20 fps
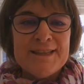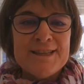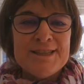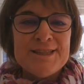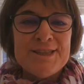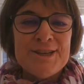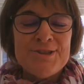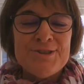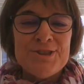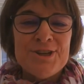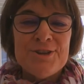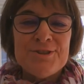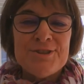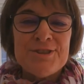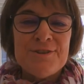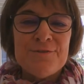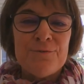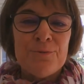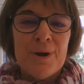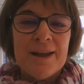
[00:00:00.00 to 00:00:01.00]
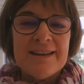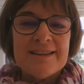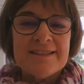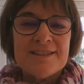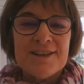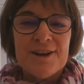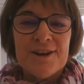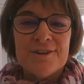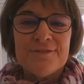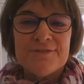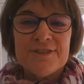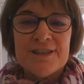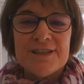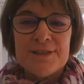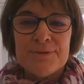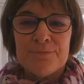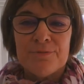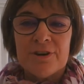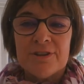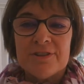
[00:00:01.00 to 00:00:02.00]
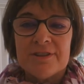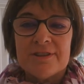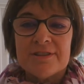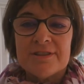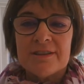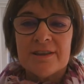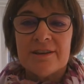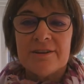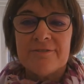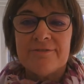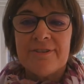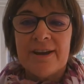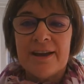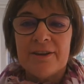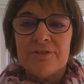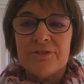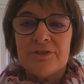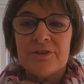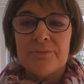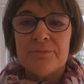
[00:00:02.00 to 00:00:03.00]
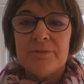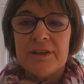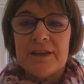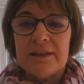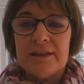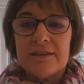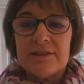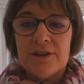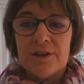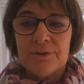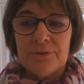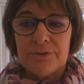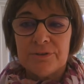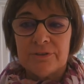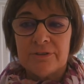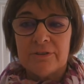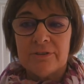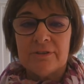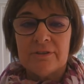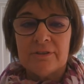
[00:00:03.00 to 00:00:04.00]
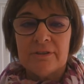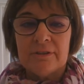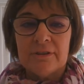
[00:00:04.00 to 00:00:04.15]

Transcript: So Joseph went after his brothers and found them near Dothan.